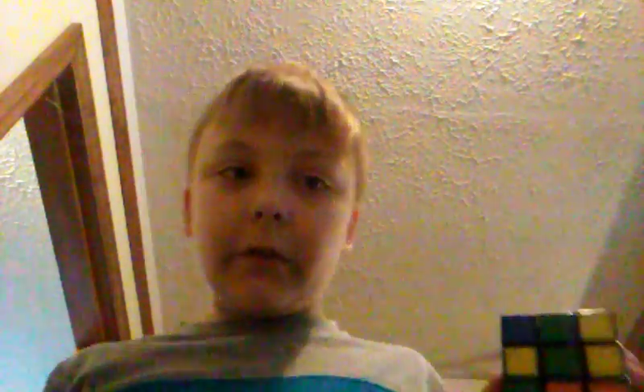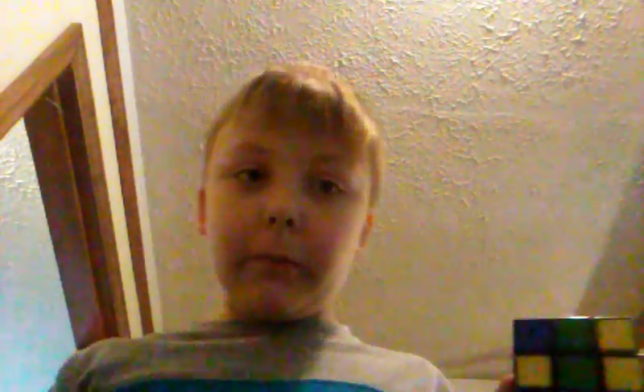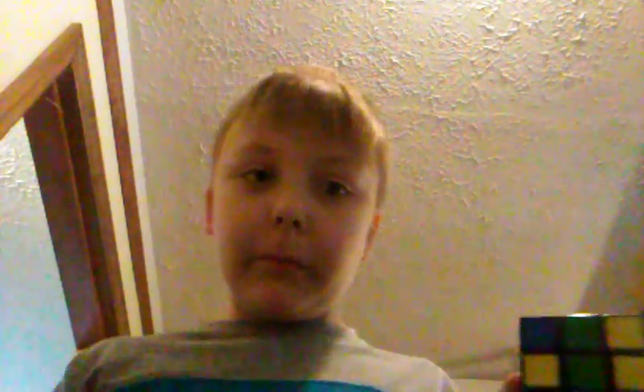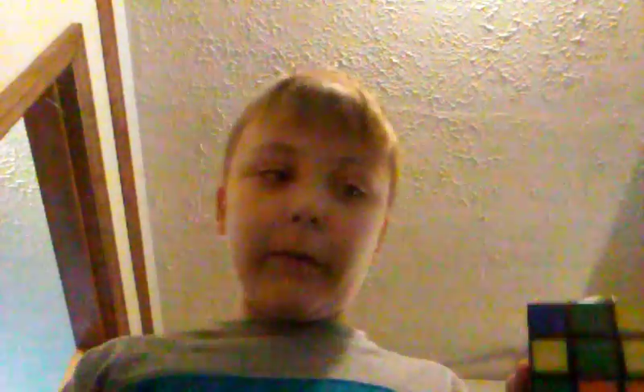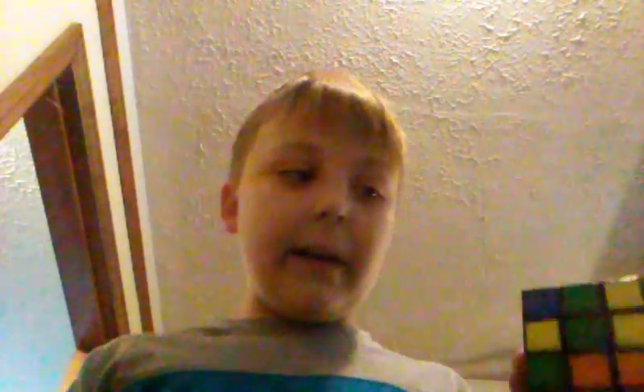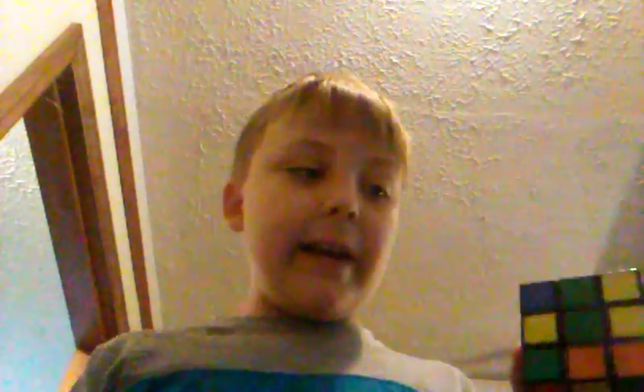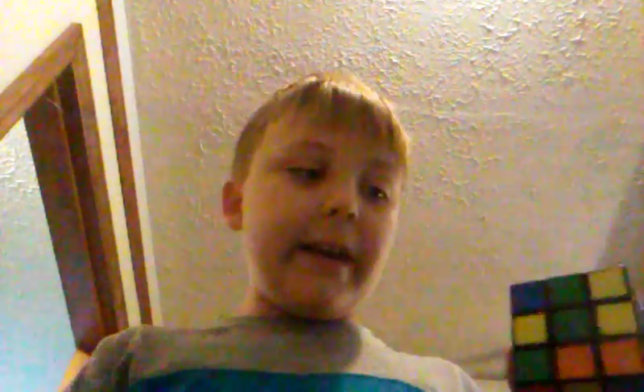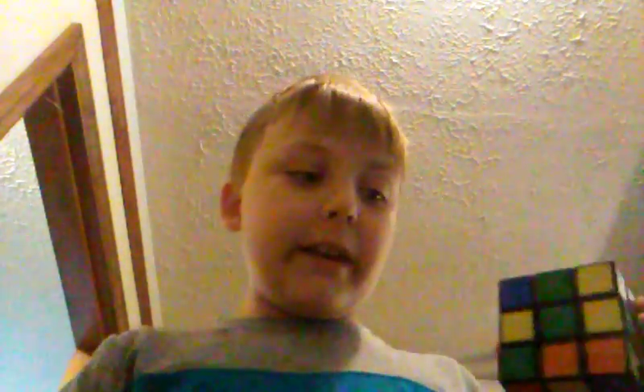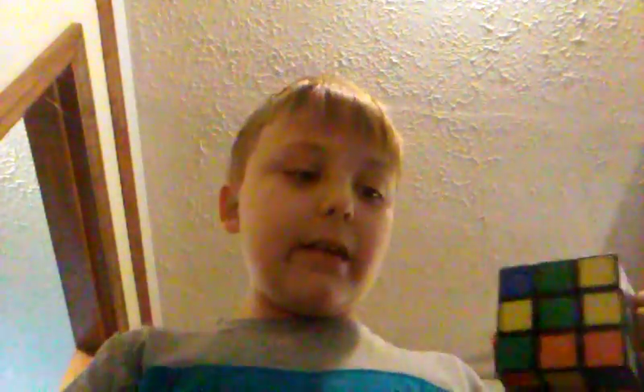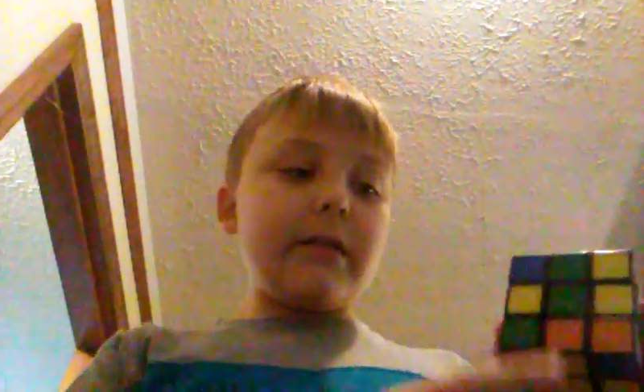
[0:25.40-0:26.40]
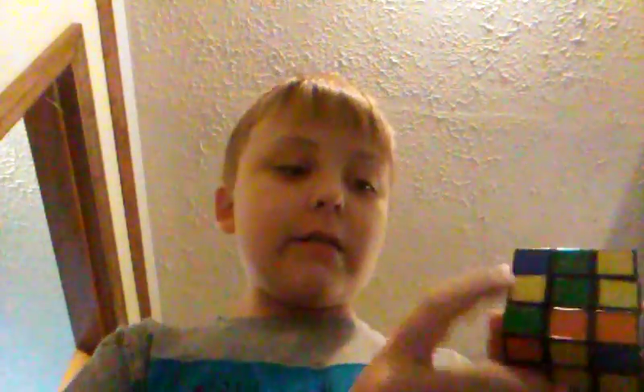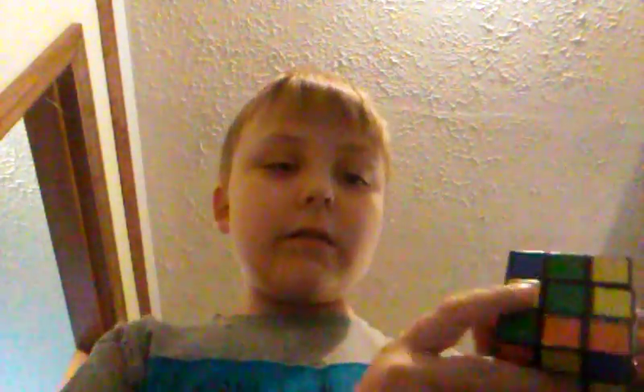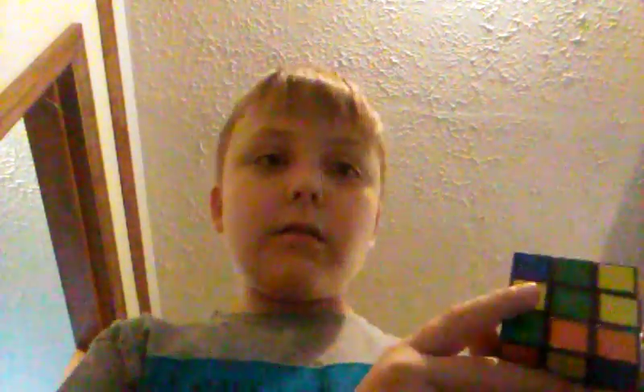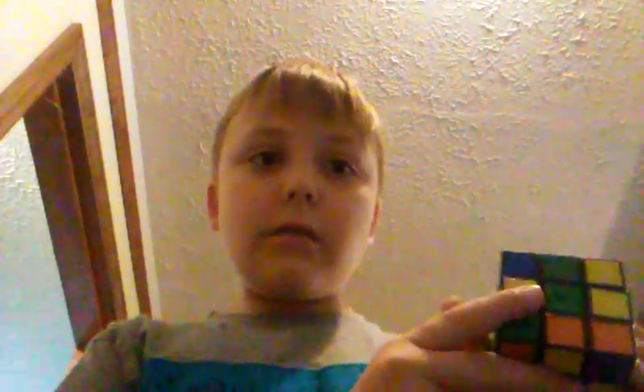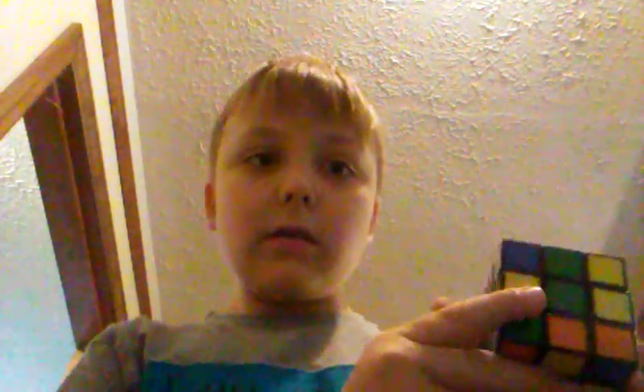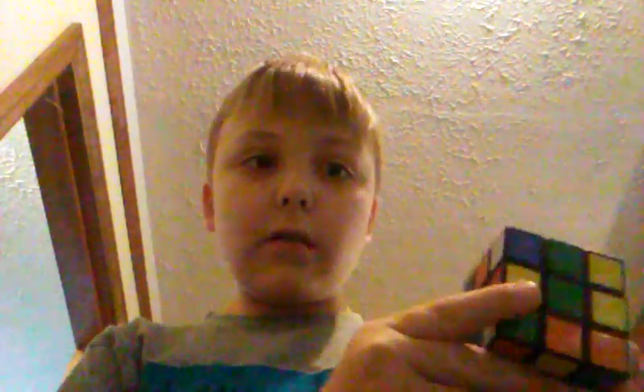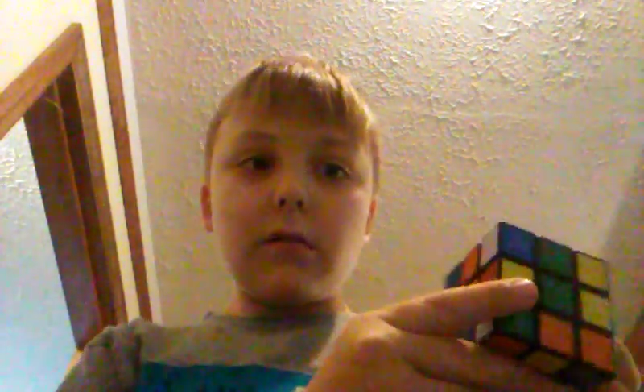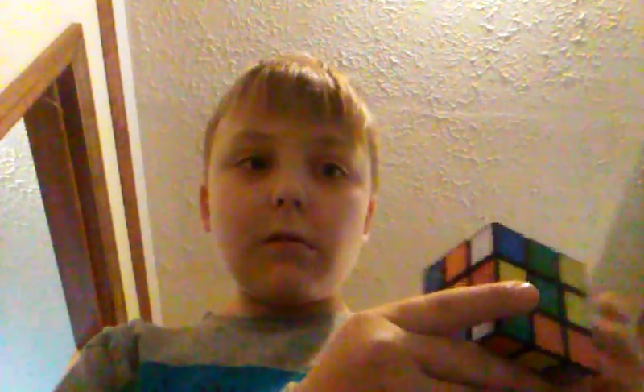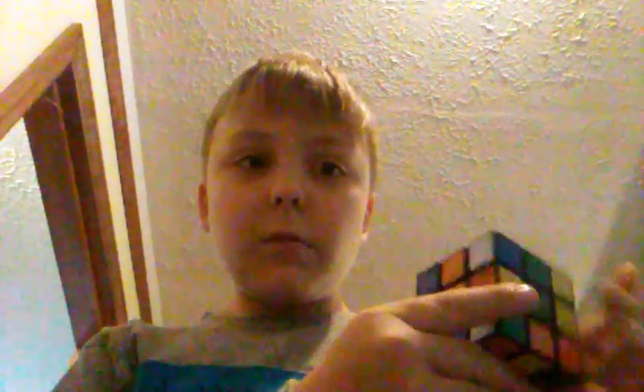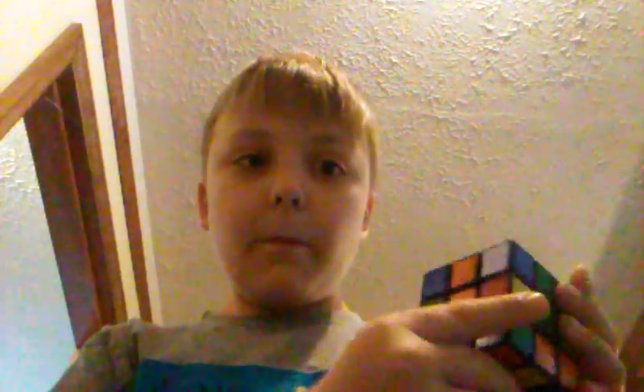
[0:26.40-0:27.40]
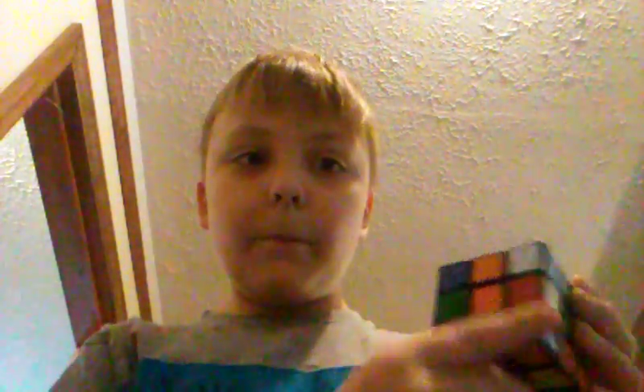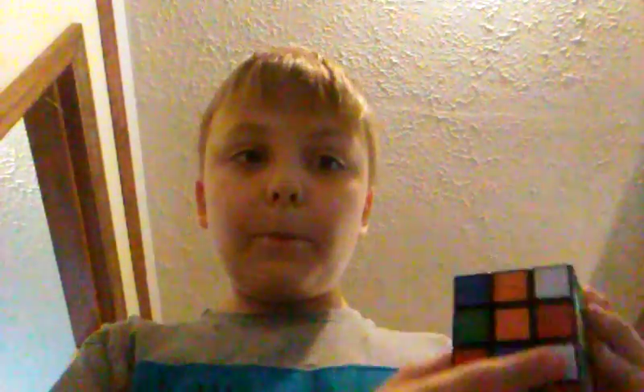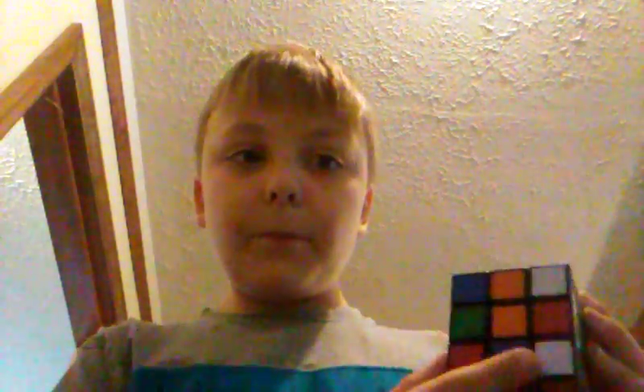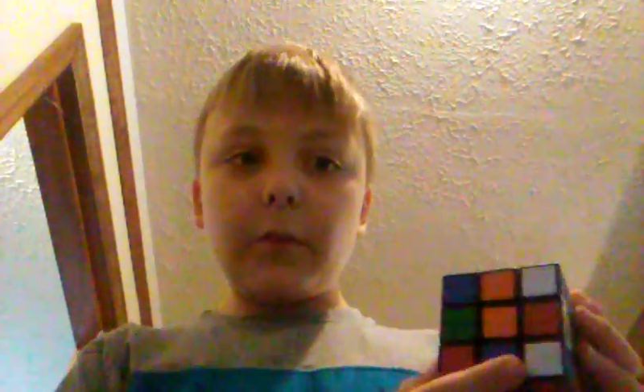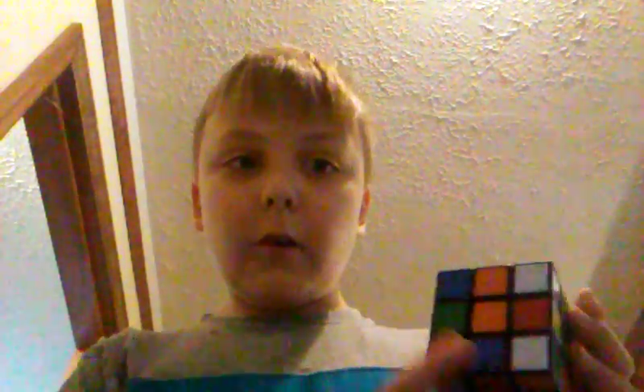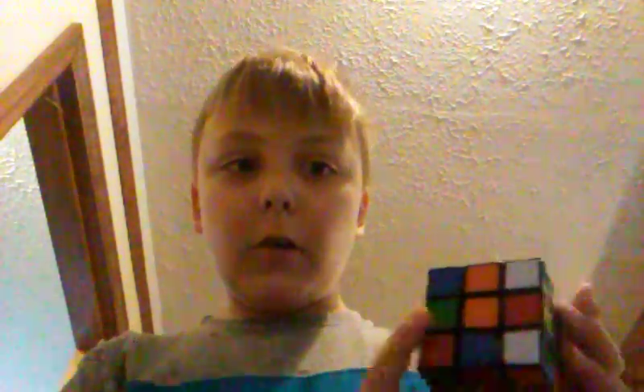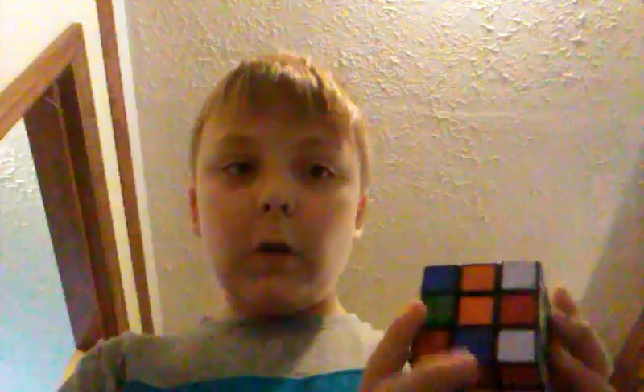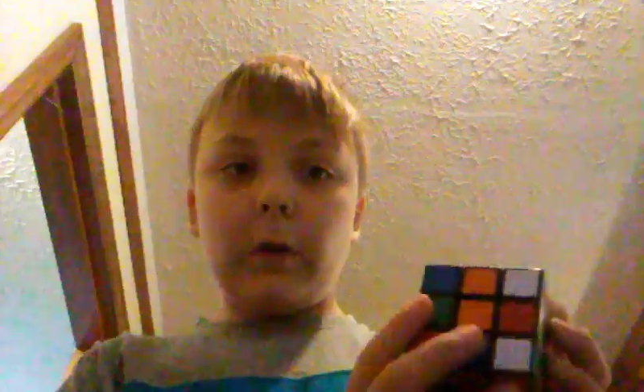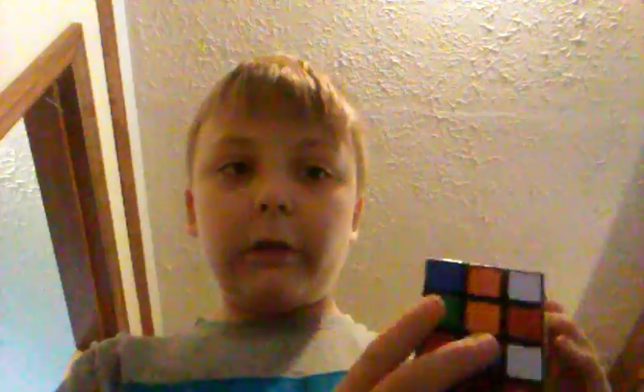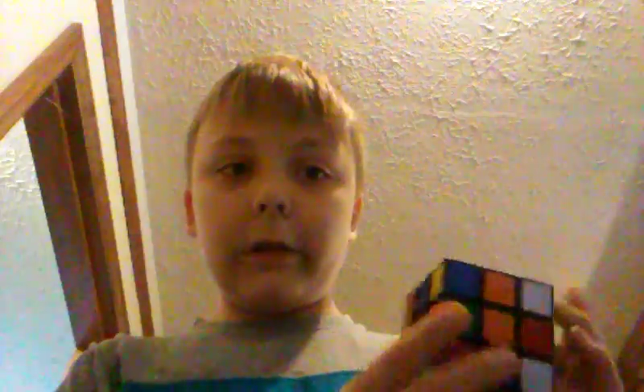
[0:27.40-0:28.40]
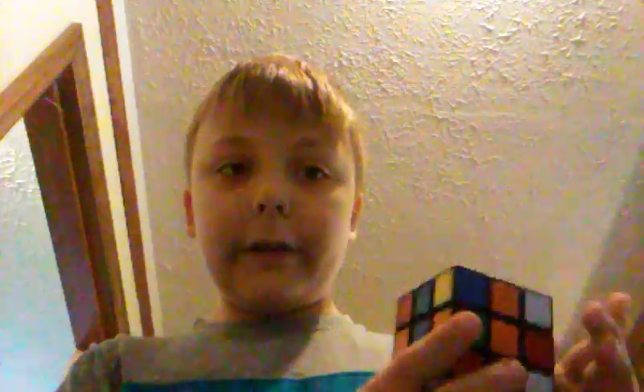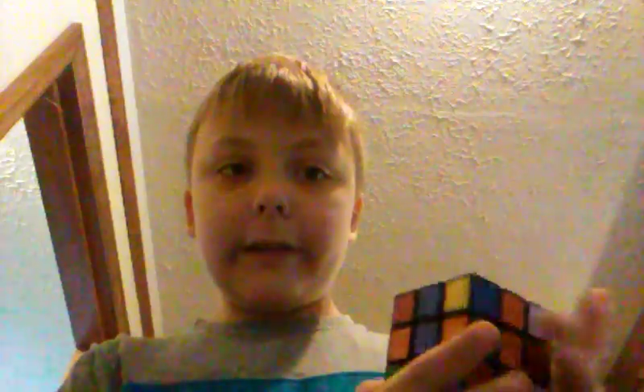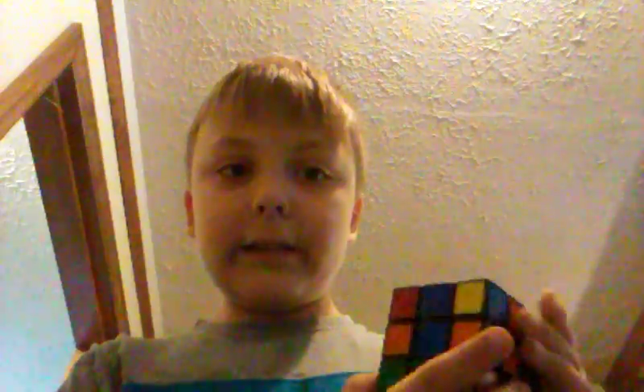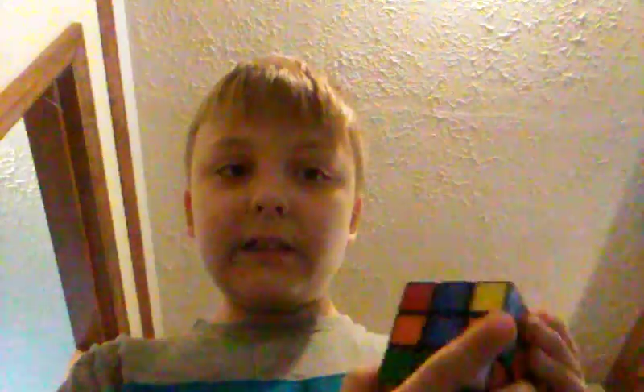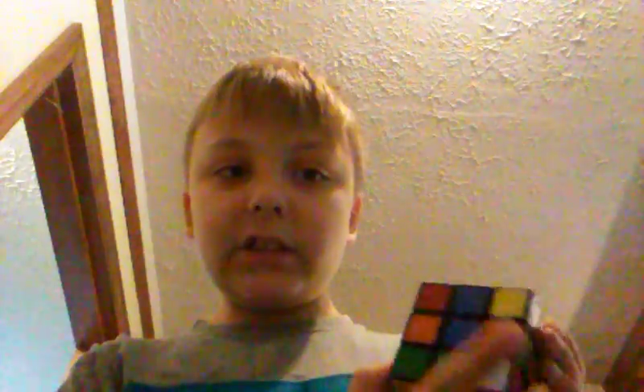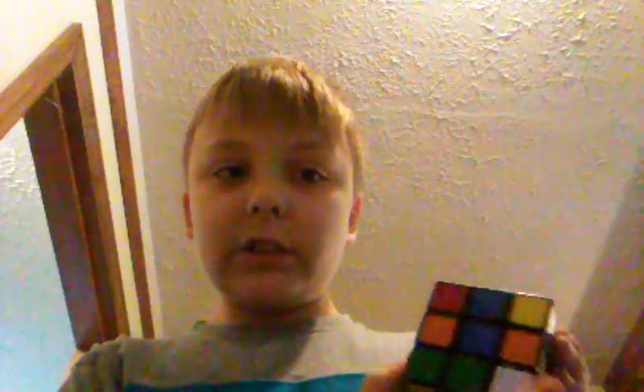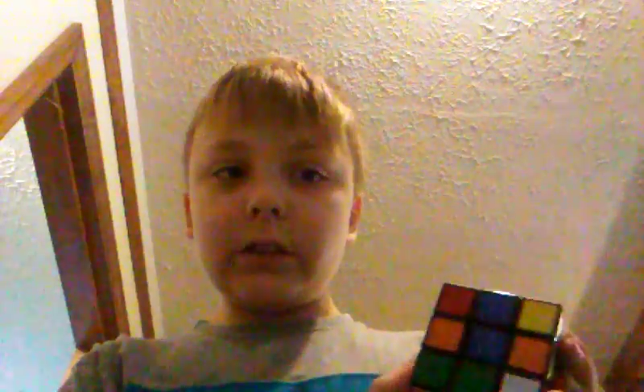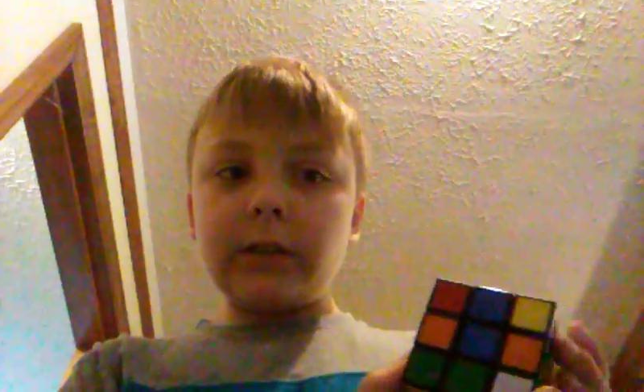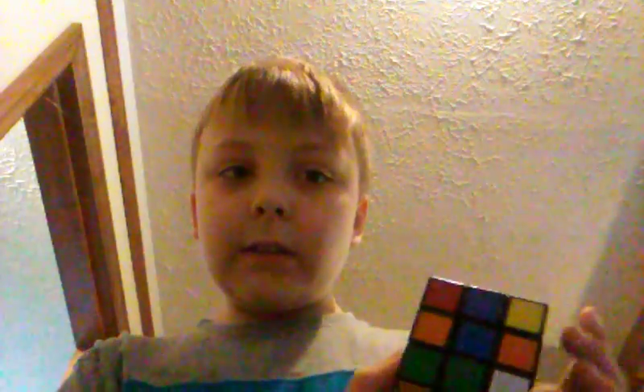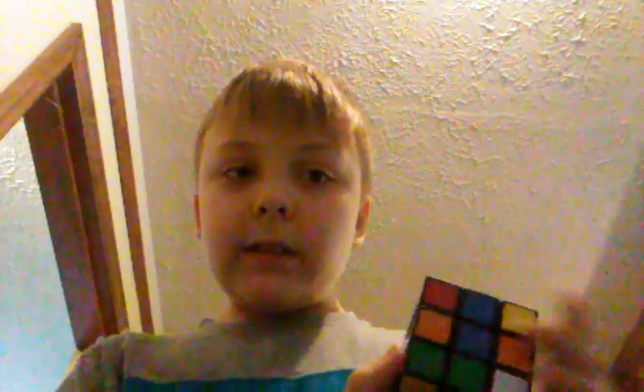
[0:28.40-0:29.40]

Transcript: green, orange,